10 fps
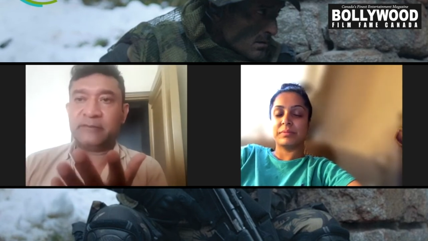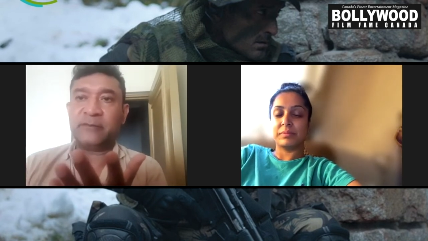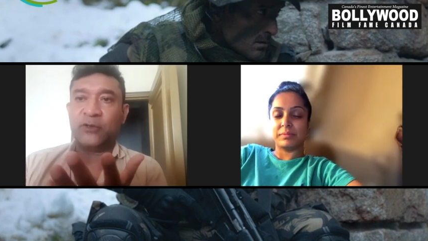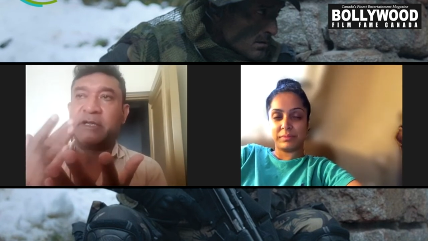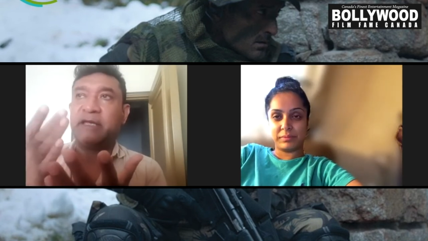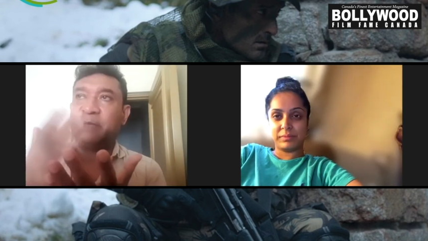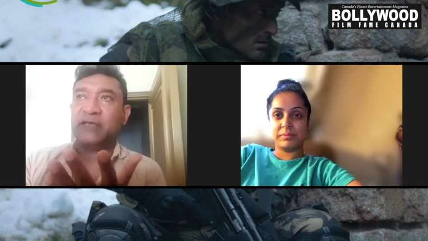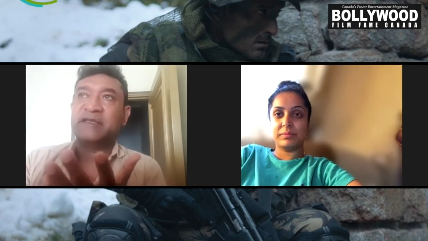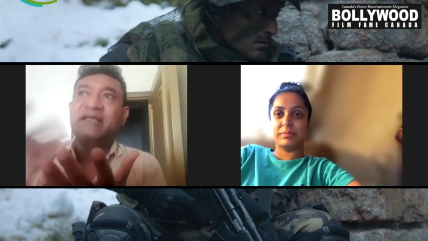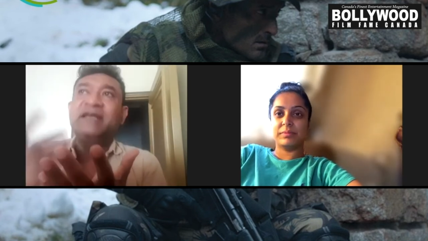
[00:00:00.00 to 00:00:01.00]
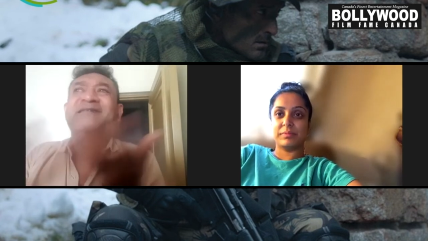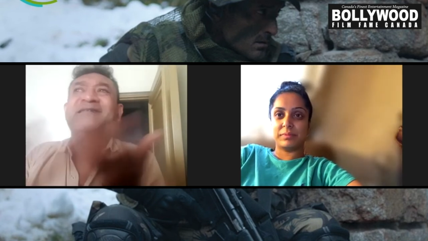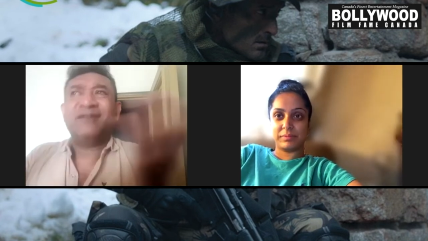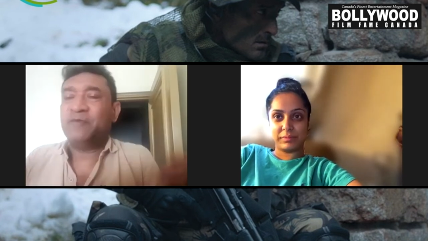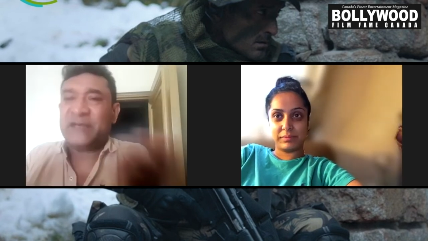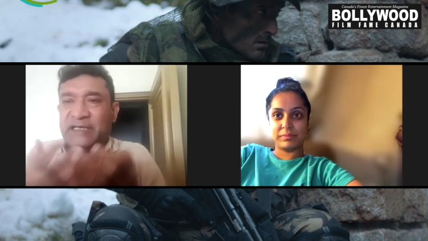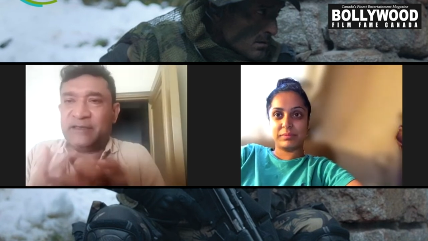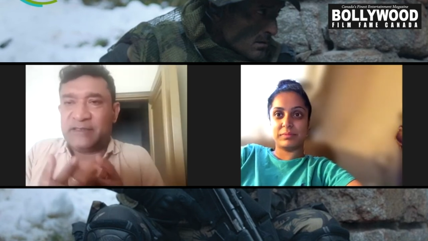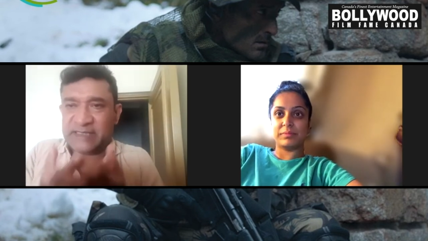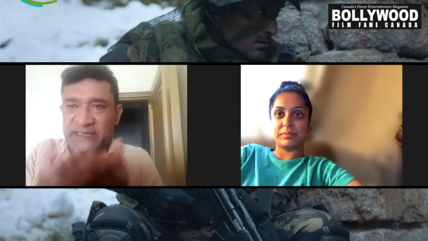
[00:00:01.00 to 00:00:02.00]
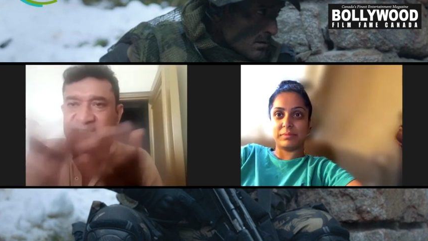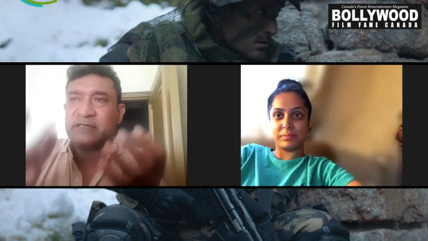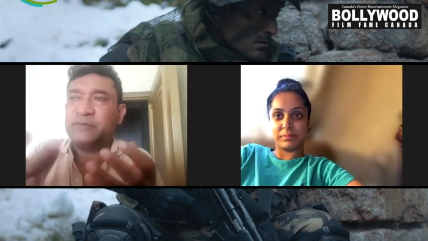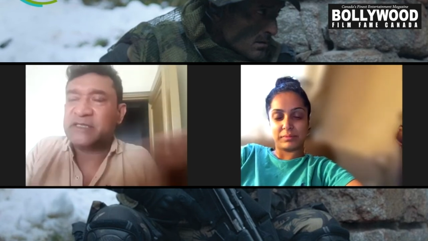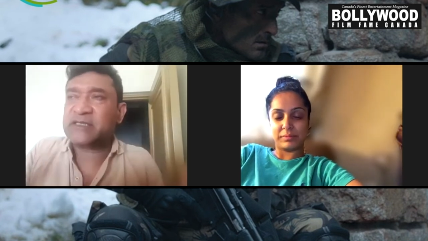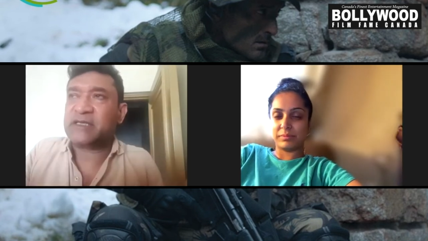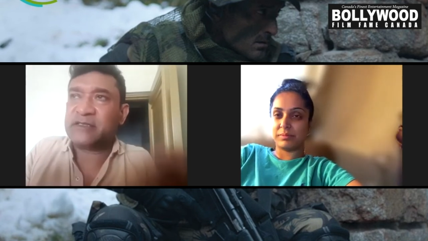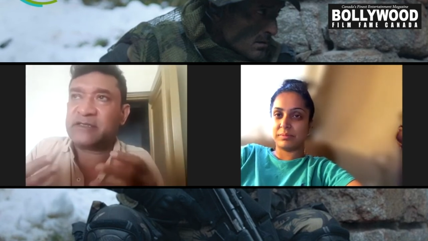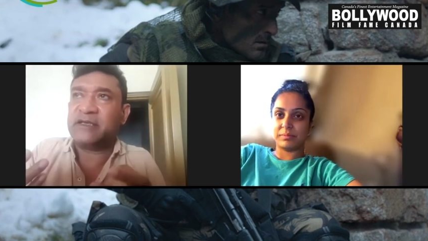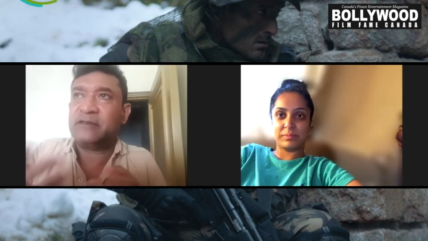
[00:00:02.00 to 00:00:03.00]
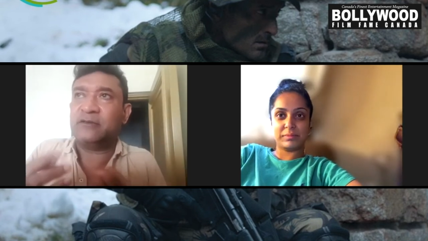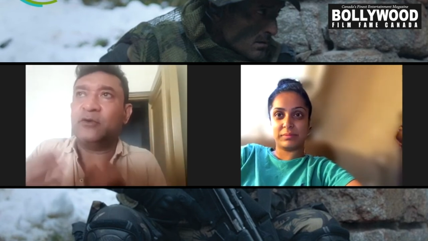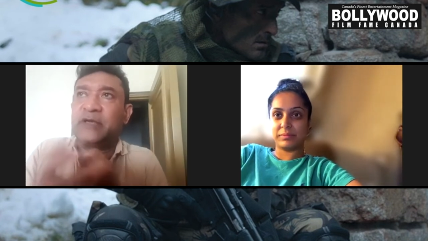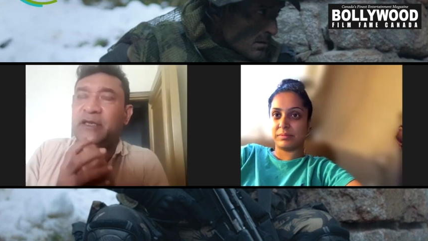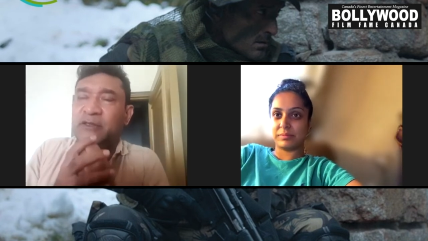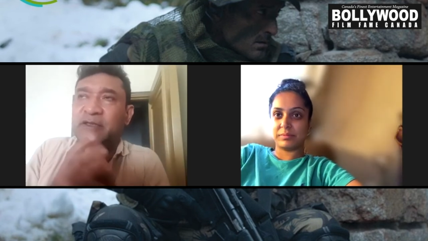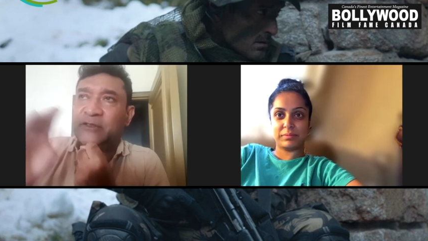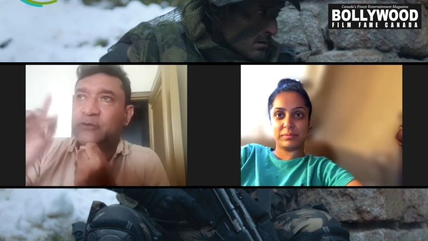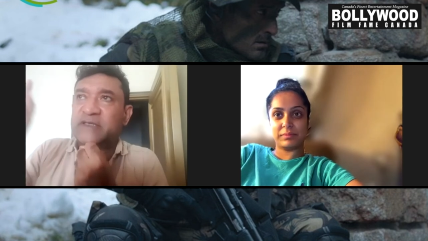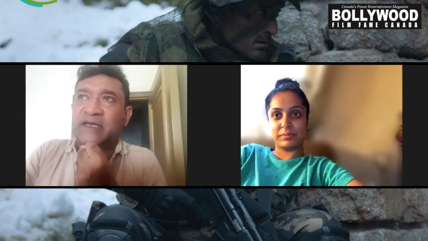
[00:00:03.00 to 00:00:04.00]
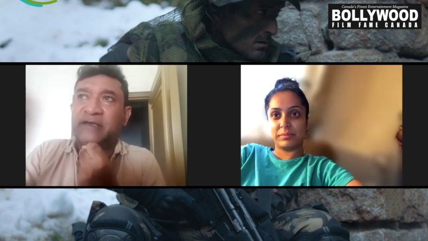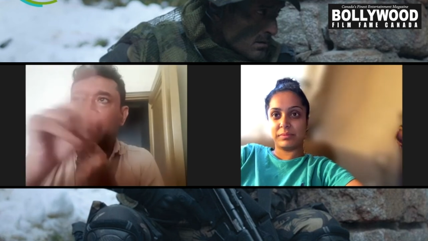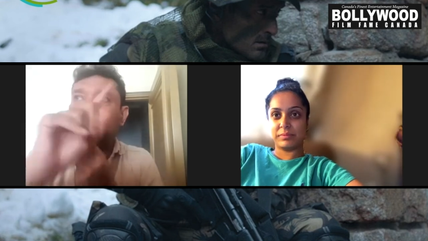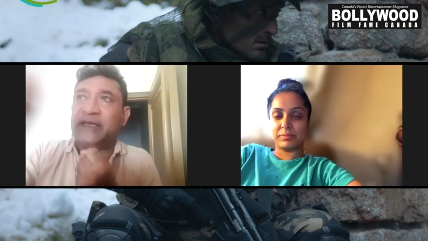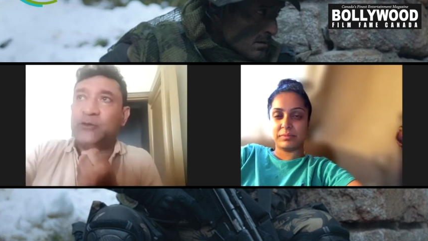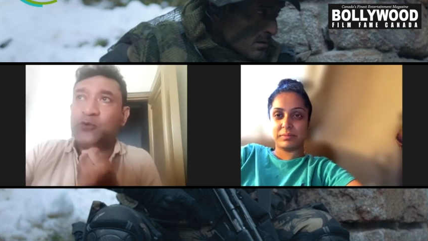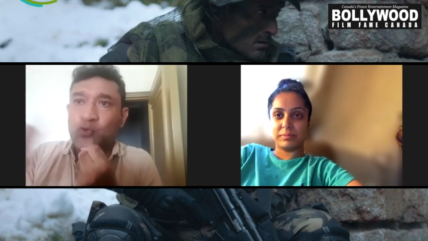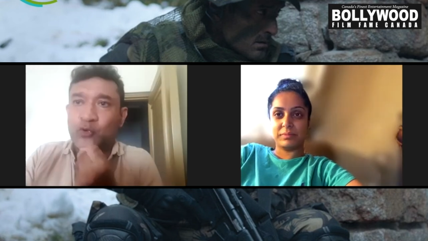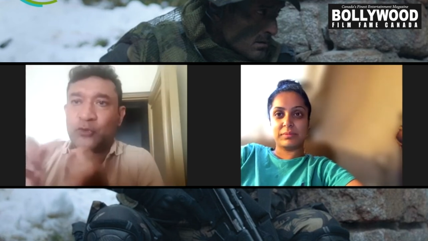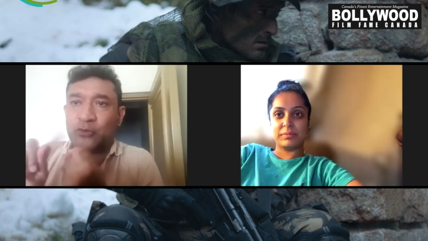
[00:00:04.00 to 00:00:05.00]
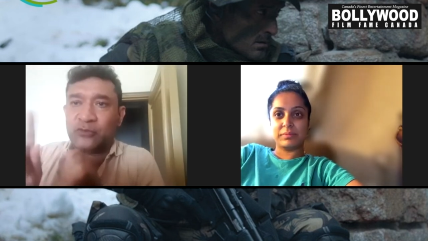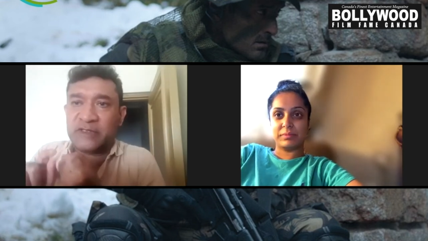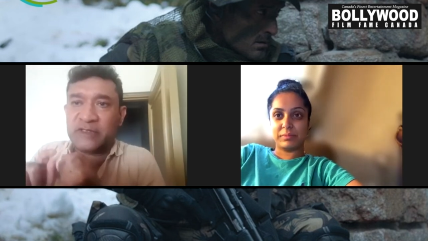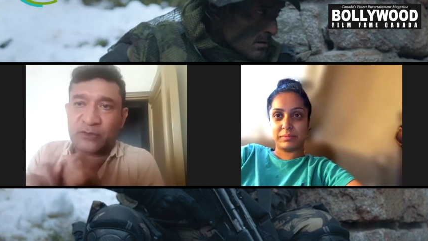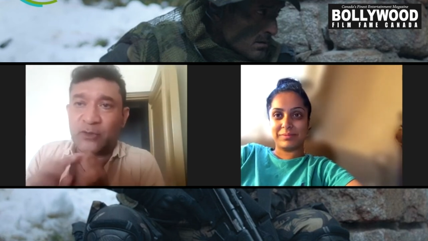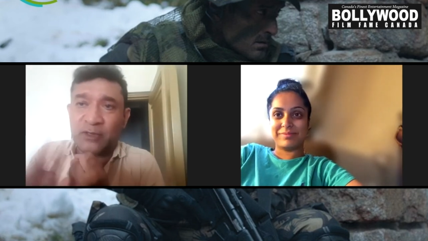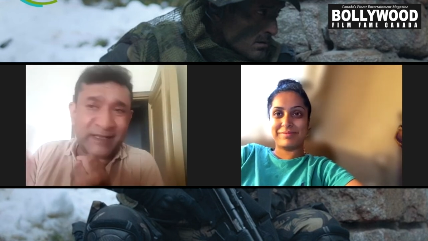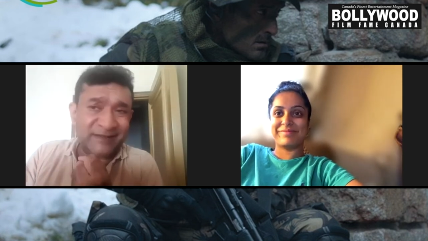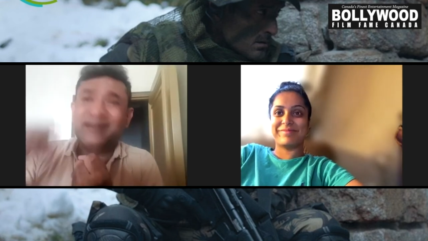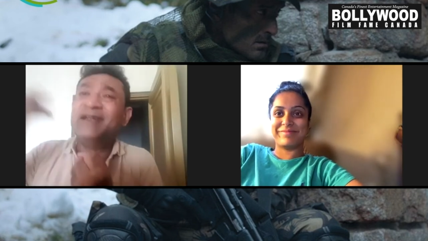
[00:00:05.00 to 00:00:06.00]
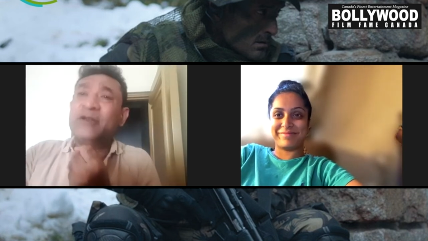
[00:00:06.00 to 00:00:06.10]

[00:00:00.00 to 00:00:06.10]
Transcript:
Speaker 1: okay because obviously the system is such that okay then you start thinking who could do this role then